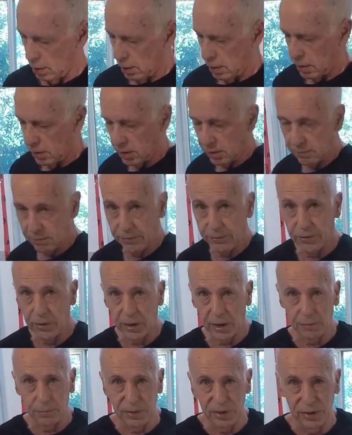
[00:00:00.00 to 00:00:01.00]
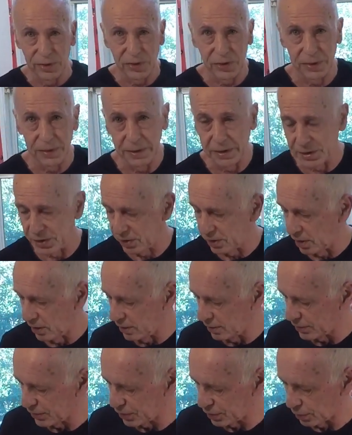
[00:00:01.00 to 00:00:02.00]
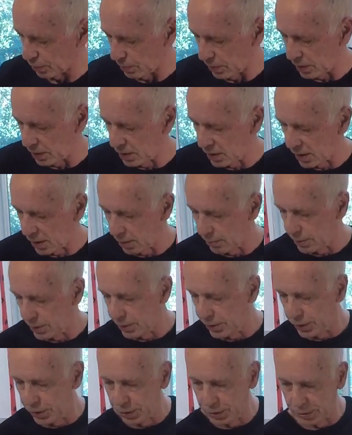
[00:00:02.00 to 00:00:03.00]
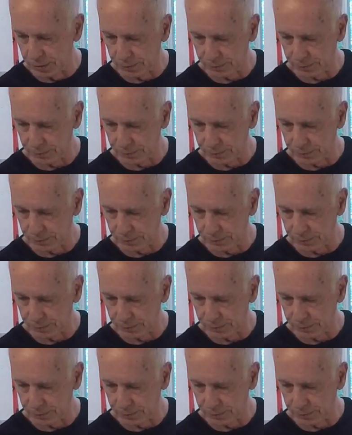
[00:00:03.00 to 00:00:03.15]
I never thought I'd be using these scales to weigh cabbage.